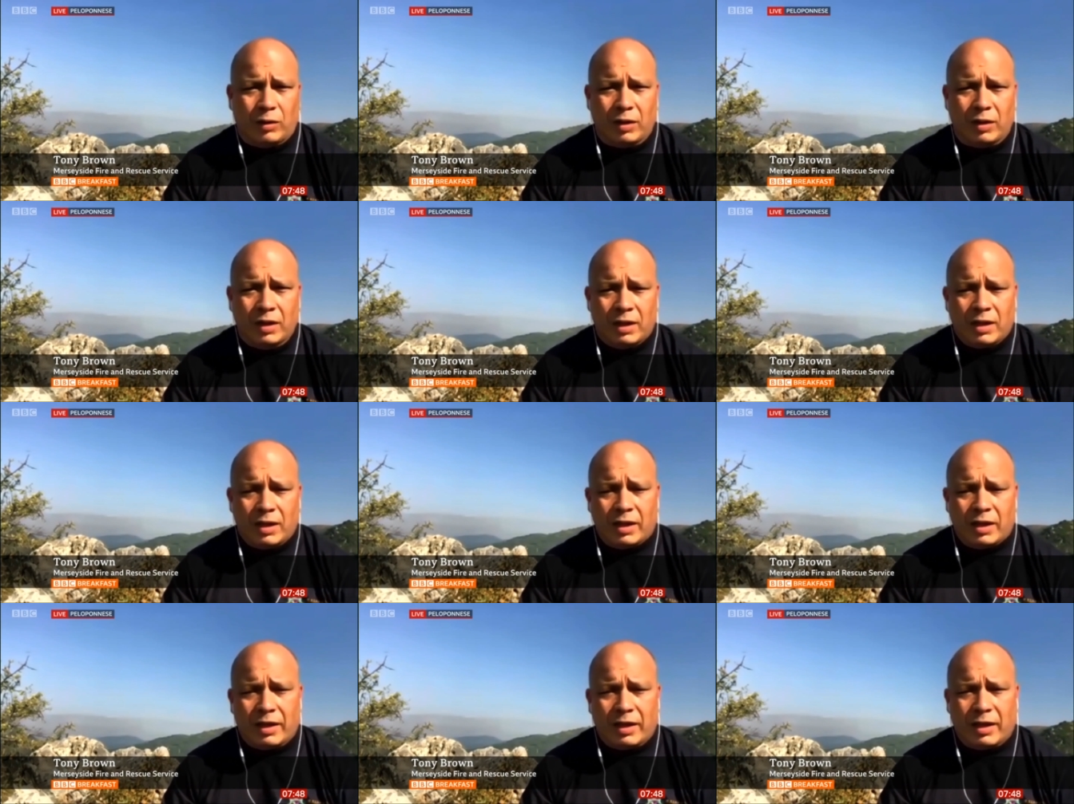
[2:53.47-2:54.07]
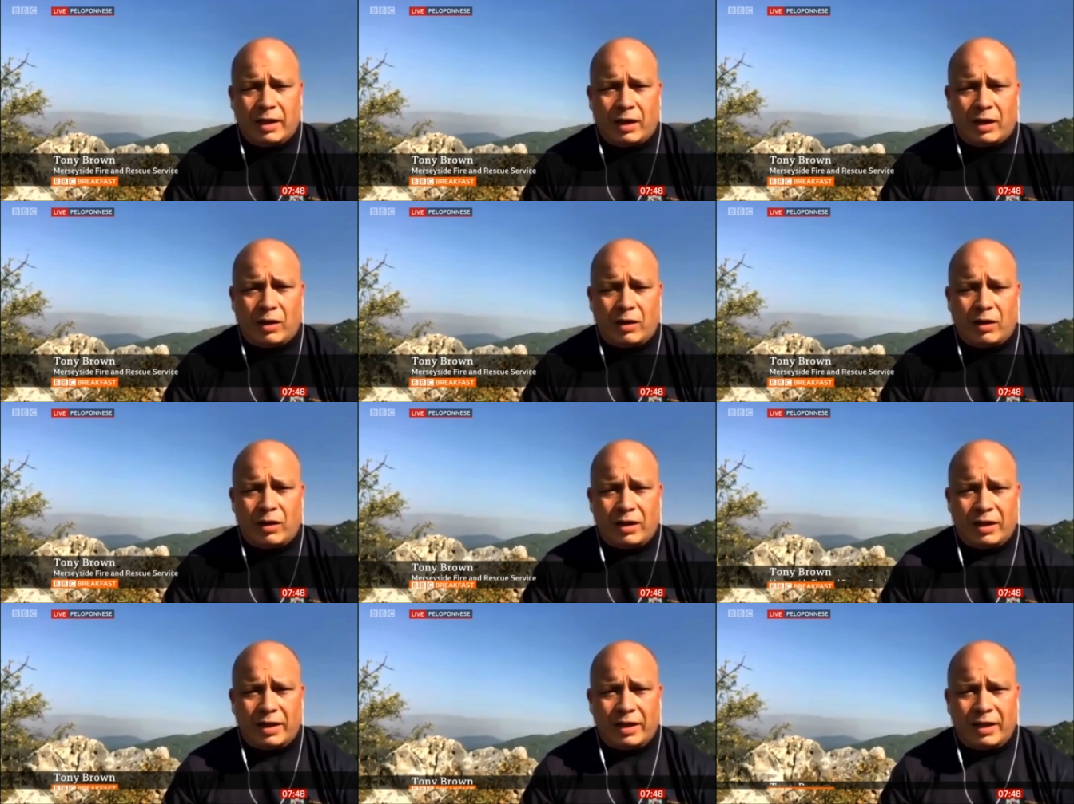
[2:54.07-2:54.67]
uh, or
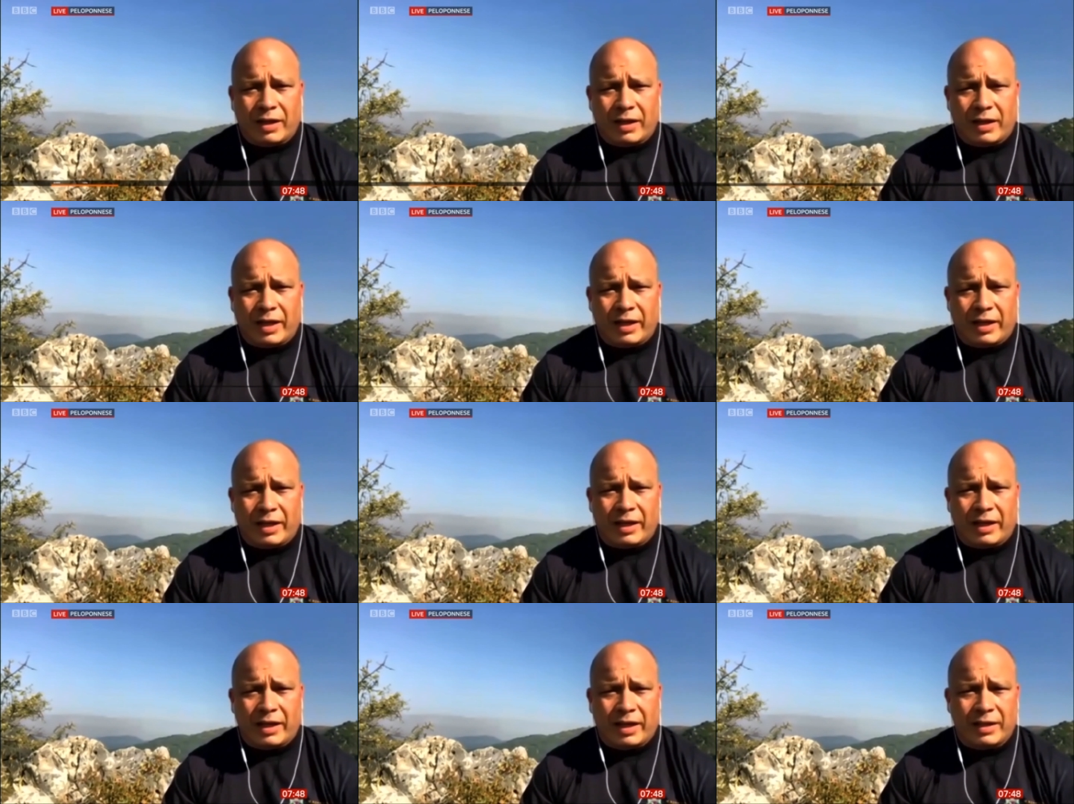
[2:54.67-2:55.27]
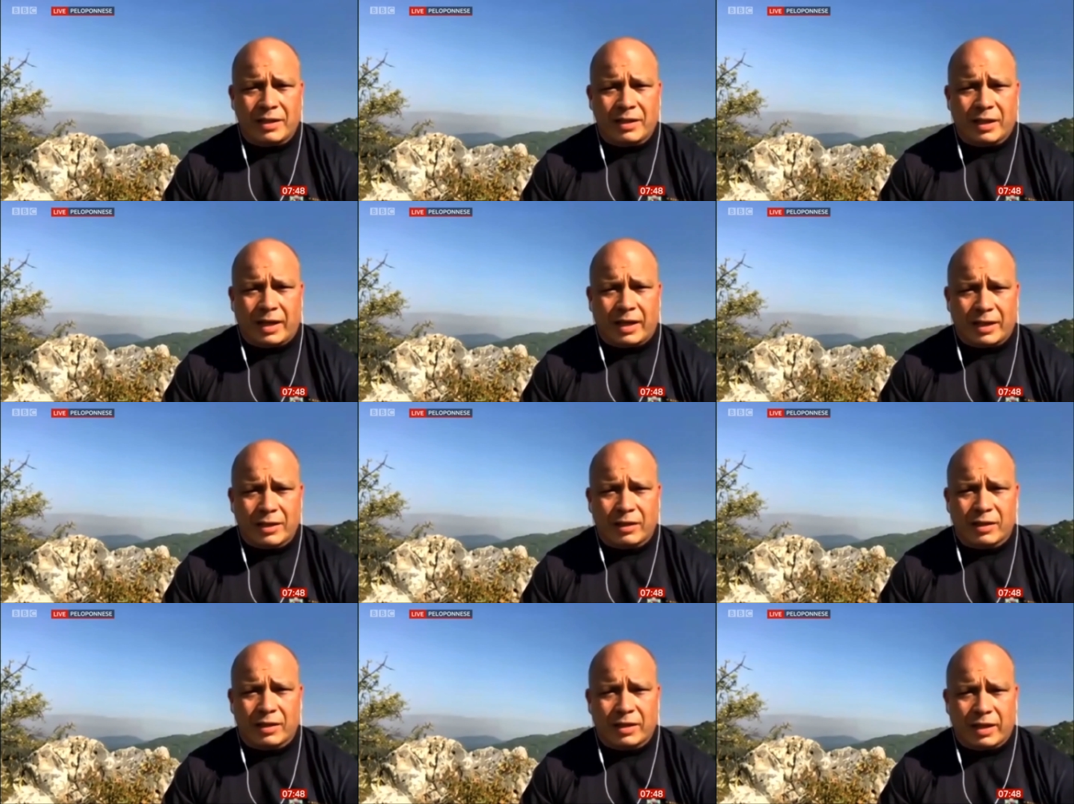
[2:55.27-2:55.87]
uh, in an international
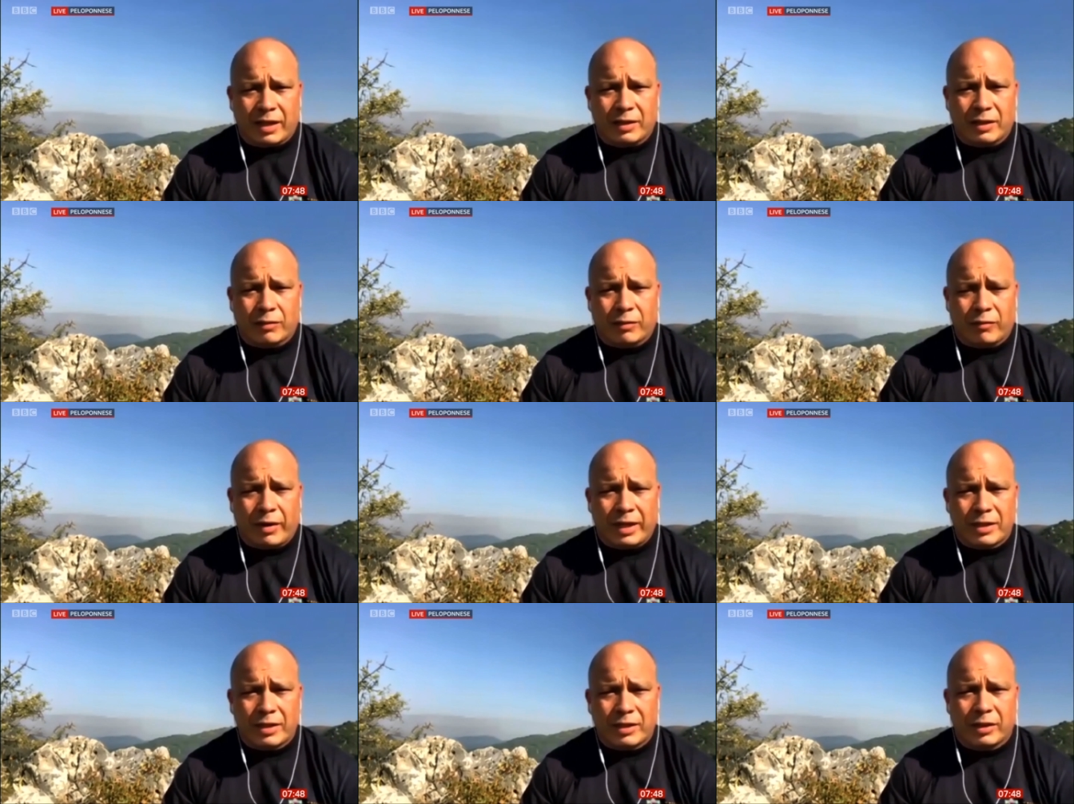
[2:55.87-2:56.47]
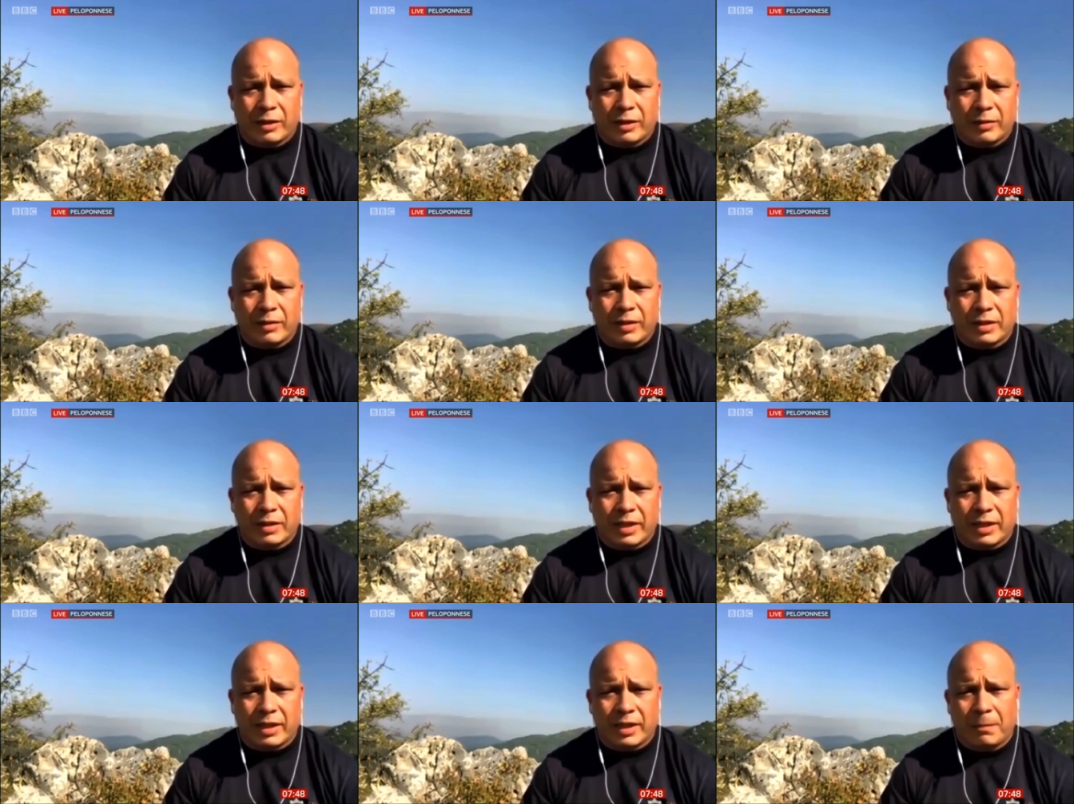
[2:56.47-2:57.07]
search and rescue
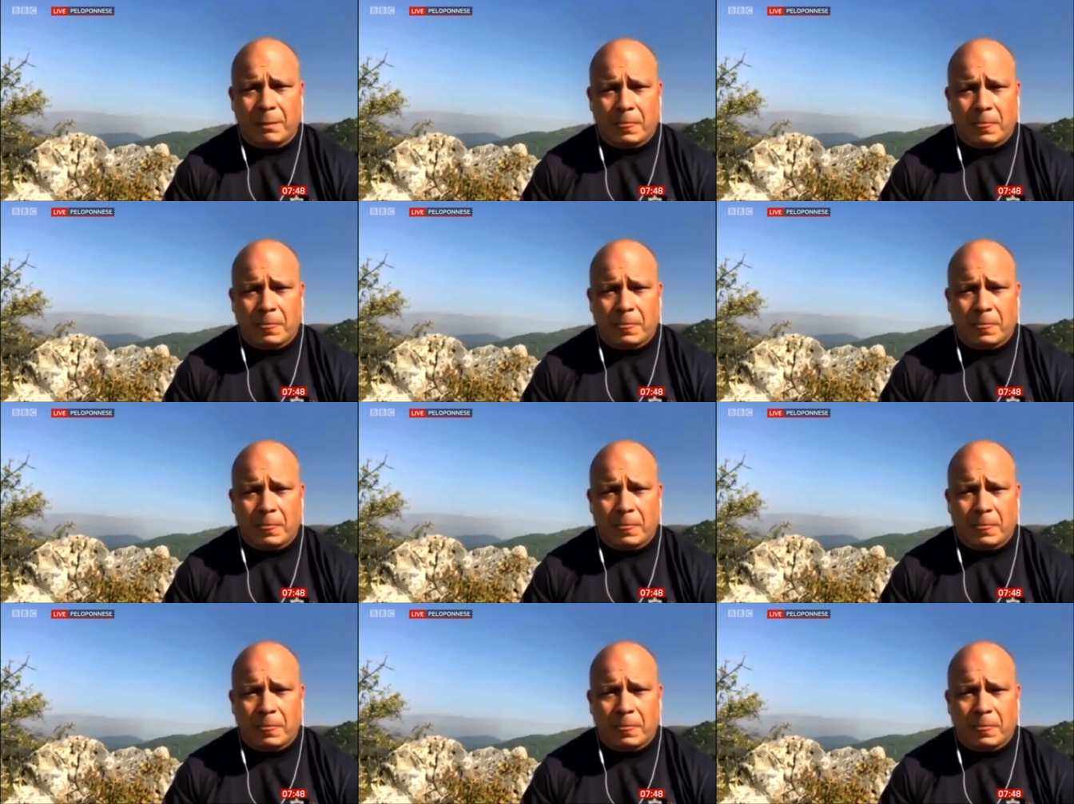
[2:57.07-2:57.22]
team.